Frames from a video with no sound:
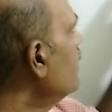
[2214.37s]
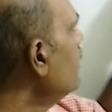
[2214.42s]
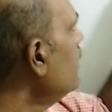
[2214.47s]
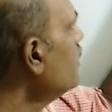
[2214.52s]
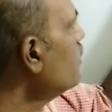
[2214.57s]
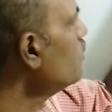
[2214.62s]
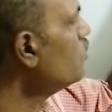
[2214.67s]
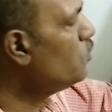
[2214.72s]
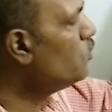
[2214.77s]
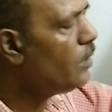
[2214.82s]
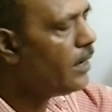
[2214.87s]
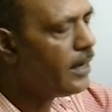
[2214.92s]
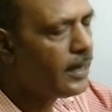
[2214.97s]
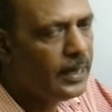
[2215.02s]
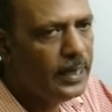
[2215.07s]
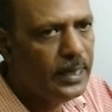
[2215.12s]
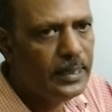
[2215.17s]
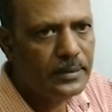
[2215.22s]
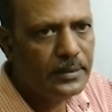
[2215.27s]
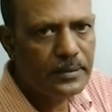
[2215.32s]
these two
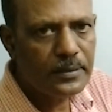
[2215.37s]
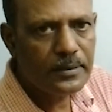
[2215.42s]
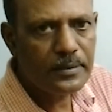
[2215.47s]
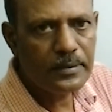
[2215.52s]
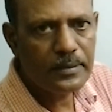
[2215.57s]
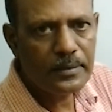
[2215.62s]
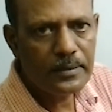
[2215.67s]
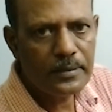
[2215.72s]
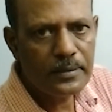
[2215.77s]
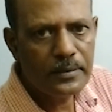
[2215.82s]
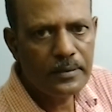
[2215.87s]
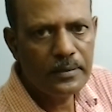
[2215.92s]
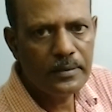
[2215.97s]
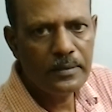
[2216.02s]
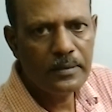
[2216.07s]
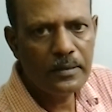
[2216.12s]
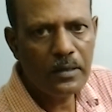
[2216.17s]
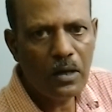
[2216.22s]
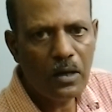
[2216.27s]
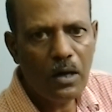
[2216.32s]
angles
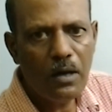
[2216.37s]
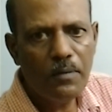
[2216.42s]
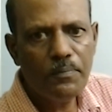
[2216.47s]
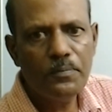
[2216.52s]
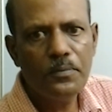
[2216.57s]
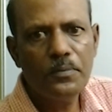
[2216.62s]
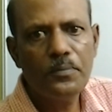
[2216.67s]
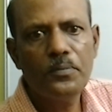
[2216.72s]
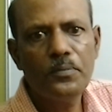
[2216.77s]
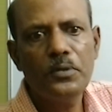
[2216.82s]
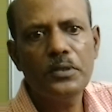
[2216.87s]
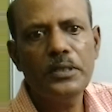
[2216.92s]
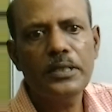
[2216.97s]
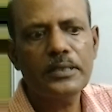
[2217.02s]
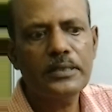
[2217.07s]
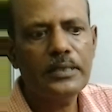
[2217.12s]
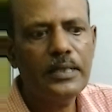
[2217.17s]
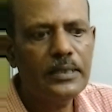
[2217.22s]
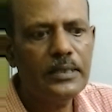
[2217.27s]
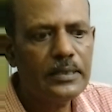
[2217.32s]
of
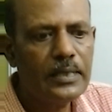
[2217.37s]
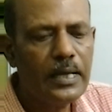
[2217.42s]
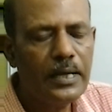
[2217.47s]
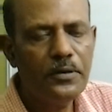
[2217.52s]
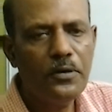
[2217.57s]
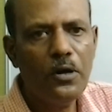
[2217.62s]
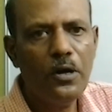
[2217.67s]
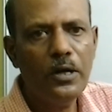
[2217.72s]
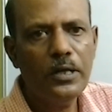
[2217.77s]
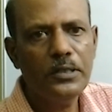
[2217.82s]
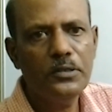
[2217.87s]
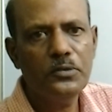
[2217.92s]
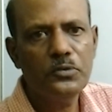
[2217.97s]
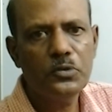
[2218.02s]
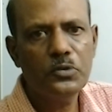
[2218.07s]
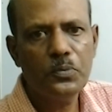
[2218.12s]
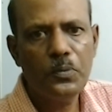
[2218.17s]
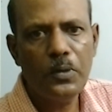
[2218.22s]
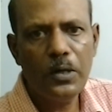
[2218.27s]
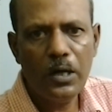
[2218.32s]
projections are not
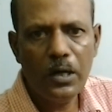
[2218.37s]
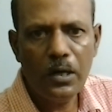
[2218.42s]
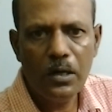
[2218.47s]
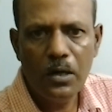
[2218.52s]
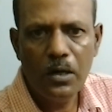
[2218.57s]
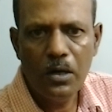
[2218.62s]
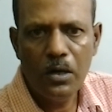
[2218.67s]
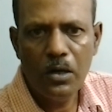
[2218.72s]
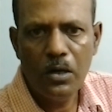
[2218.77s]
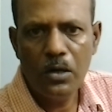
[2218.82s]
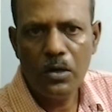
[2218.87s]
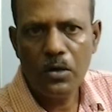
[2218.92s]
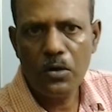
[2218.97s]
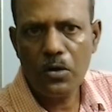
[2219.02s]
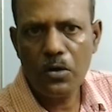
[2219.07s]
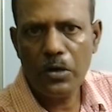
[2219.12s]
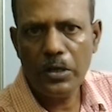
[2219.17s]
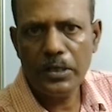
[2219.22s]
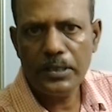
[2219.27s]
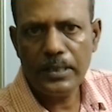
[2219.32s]
used for
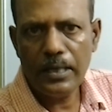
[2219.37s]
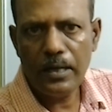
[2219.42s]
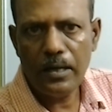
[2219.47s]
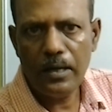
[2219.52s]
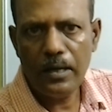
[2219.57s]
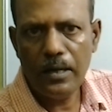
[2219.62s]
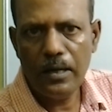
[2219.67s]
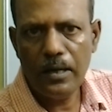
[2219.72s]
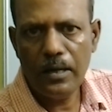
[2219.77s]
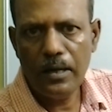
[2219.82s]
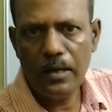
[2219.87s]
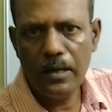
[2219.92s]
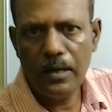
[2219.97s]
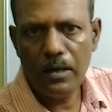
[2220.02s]
drawing the